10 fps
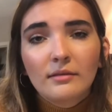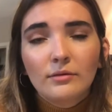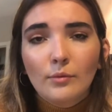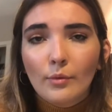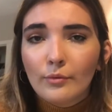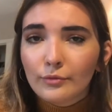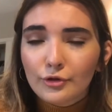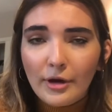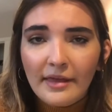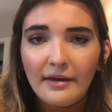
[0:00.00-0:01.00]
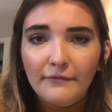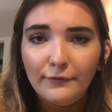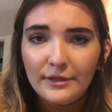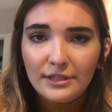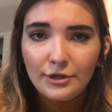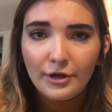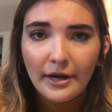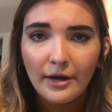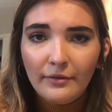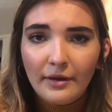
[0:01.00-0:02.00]
You won't dry that frizz in your
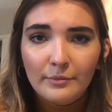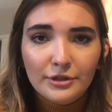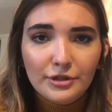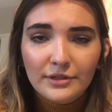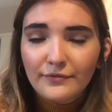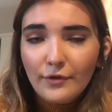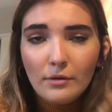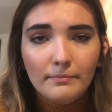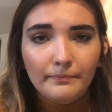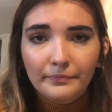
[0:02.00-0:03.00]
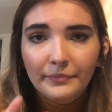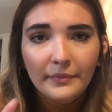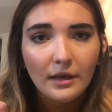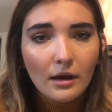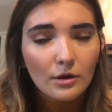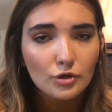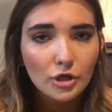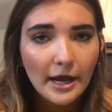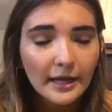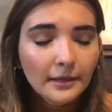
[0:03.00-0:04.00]
hair that was just from air
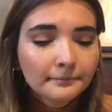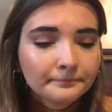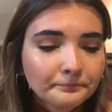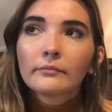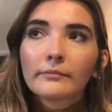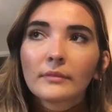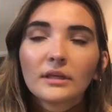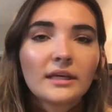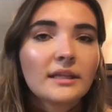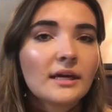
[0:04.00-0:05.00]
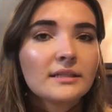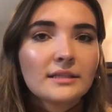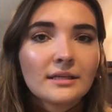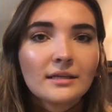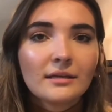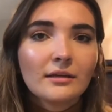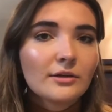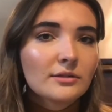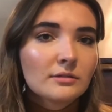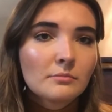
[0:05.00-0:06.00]
drying. And that's it.
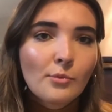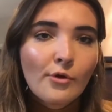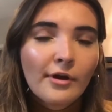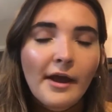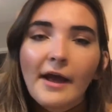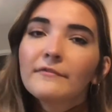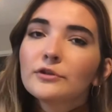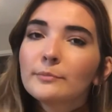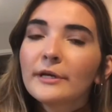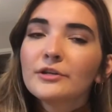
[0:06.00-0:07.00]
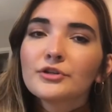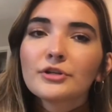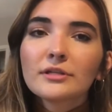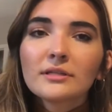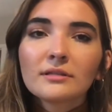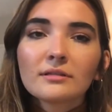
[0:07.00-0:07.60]
Here's some more after pictures.